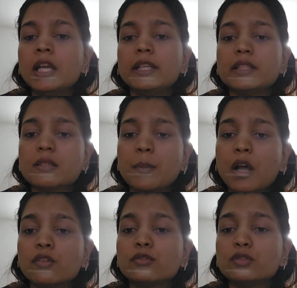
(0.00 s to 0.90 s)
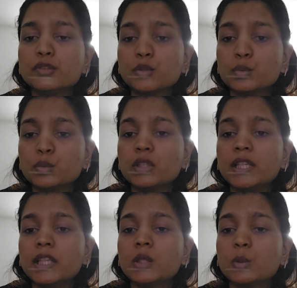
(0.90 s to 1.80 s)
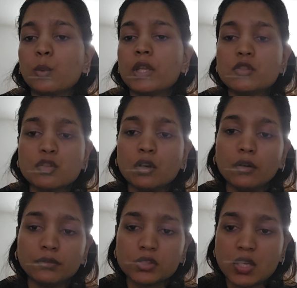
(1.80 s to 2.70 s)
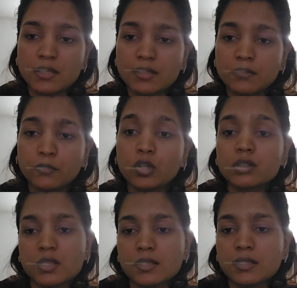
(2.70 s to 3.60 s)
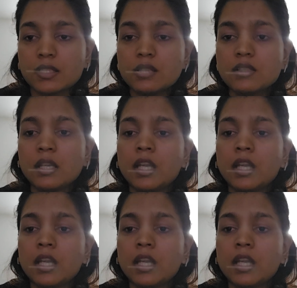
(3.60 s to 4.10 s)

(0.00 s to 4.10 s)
it is a powerful tool in a quest for justice.